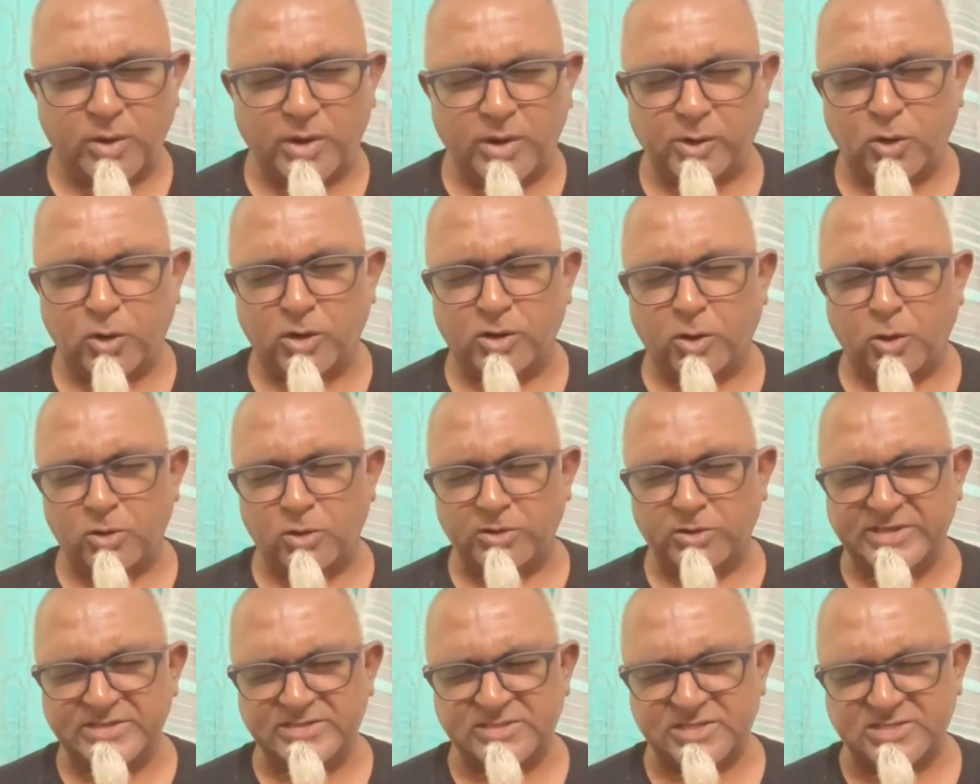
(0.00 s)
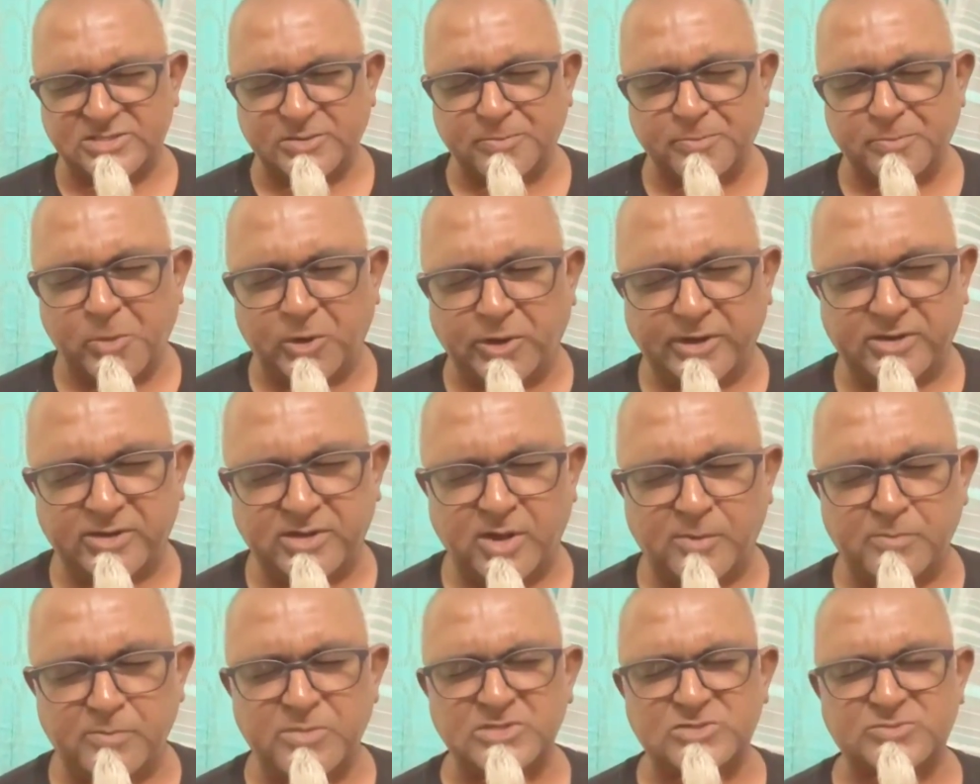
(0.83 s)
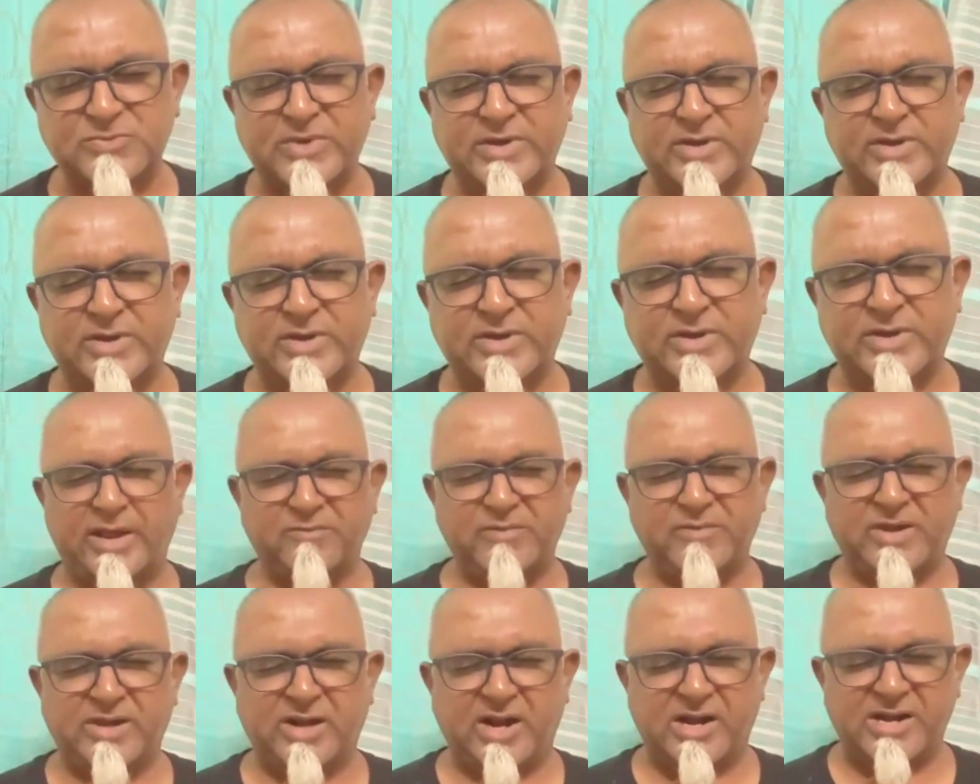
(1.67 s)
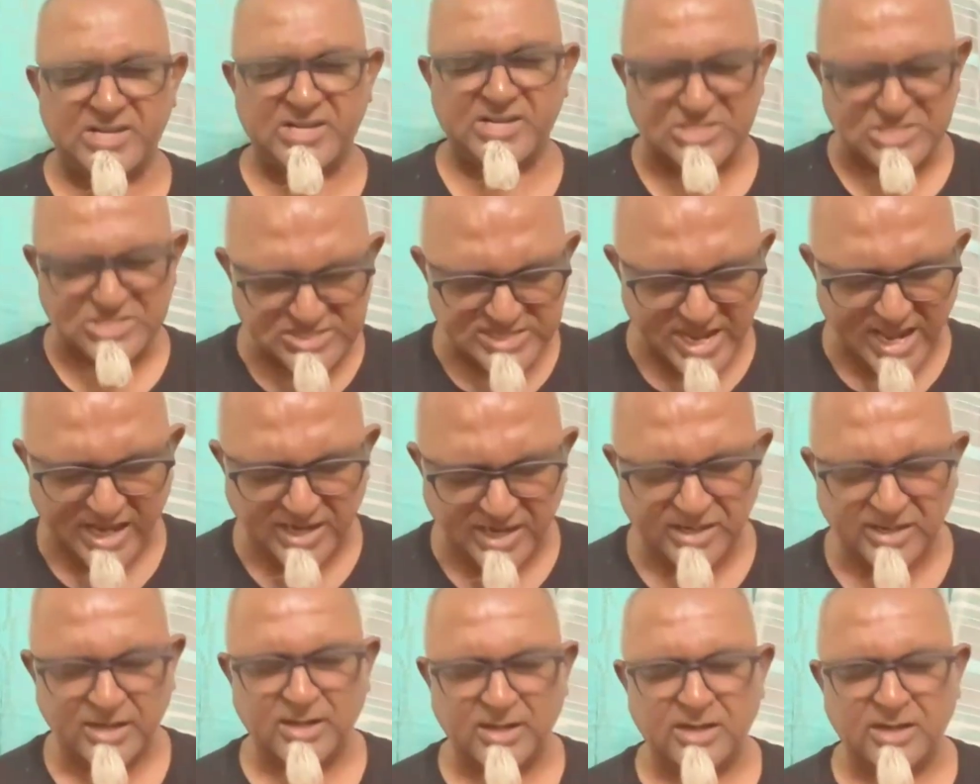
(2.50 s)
Lord, all these are symbolic numbers we could we can understand.